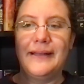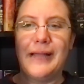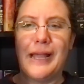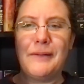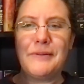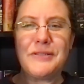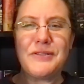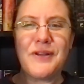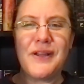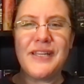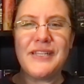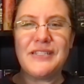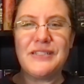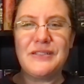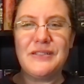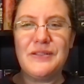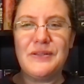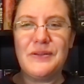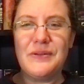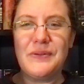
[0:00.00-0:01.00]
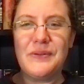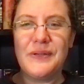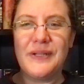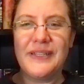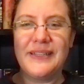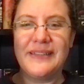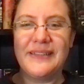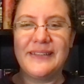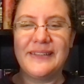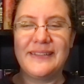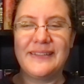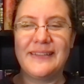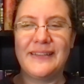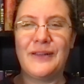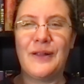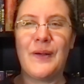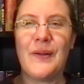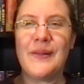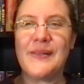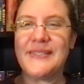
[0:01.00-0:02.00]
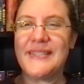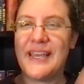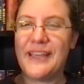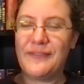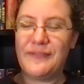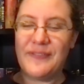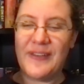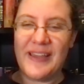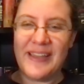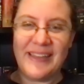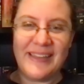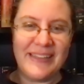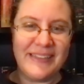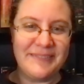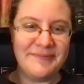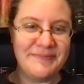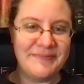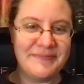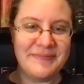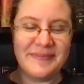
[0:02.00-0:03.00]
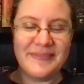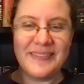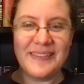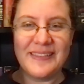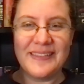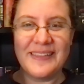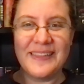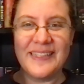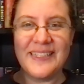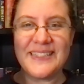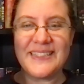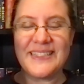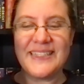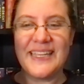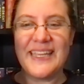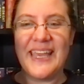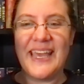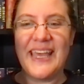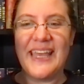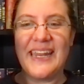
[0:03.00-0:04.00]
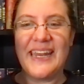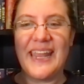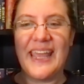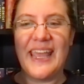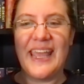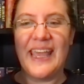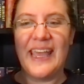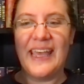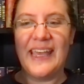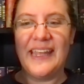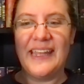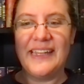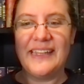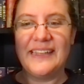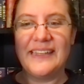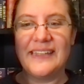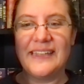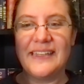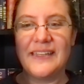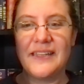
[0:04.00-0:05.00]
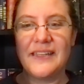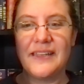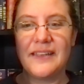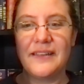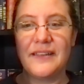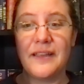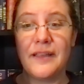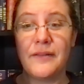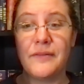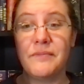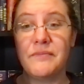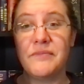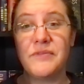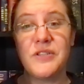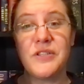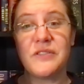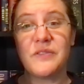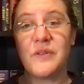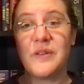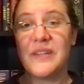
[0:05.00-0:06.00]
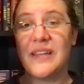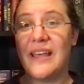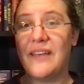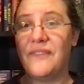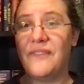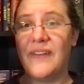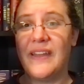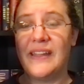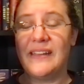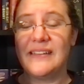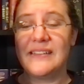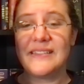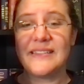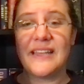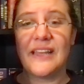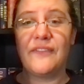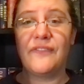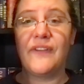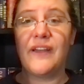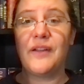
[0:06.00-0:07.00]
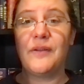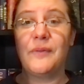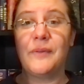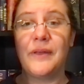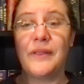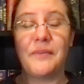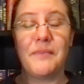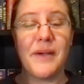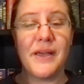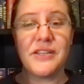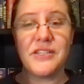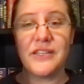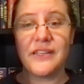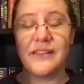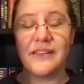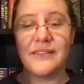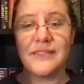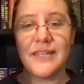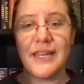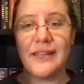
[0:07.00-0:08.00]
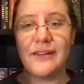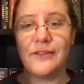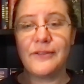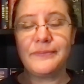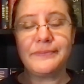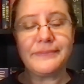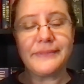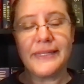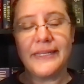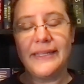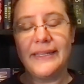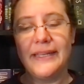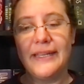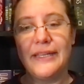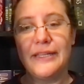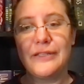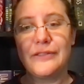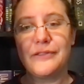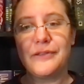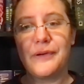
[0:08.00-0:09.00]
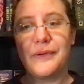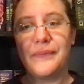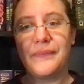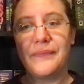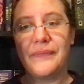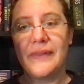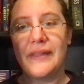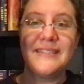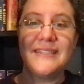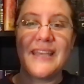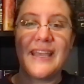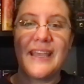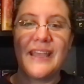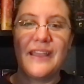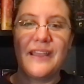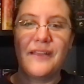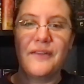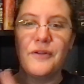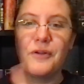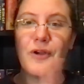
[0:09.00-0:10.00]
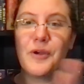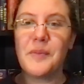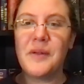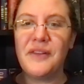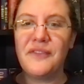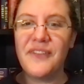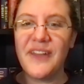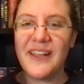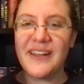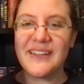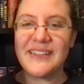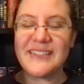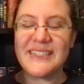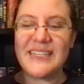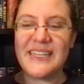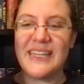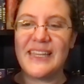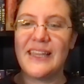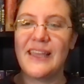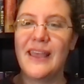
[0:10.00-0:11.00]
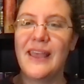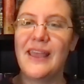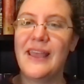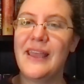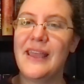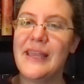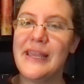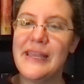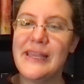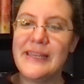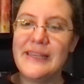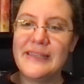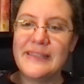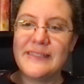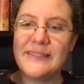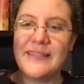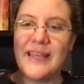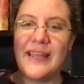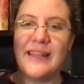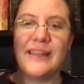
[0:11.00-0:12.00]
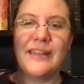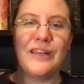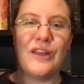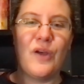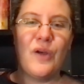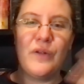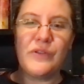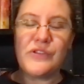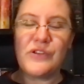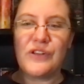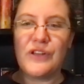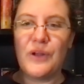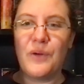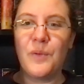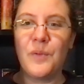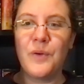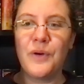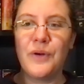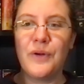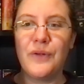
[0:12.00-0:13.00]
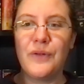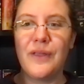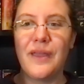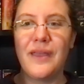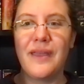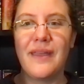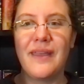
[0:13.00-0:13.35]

I was trying to do an all sci fi list again and just could not find a sci fi with magic in the title. So it's a urban fantasy set in an alternate world.